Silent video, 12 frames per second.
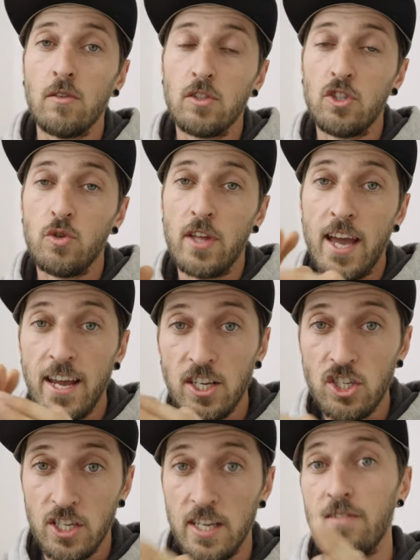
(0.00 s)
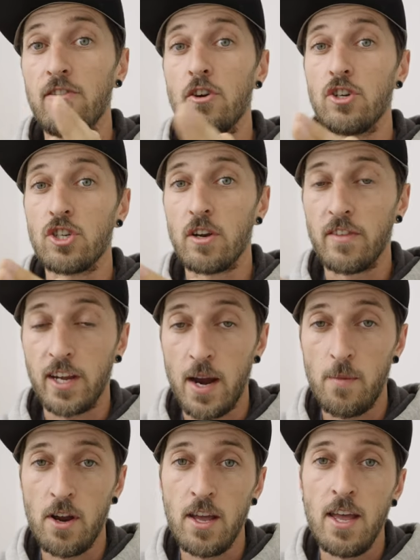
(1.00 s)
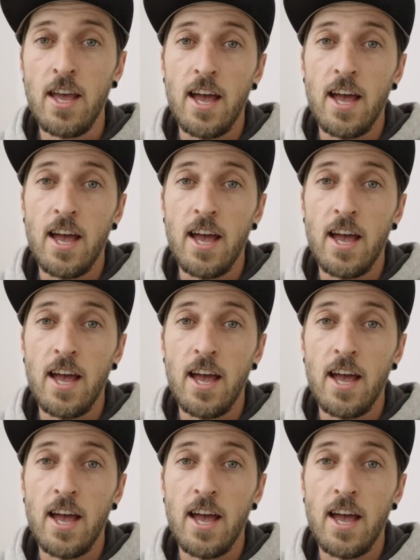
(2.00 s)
do the HD version of the camera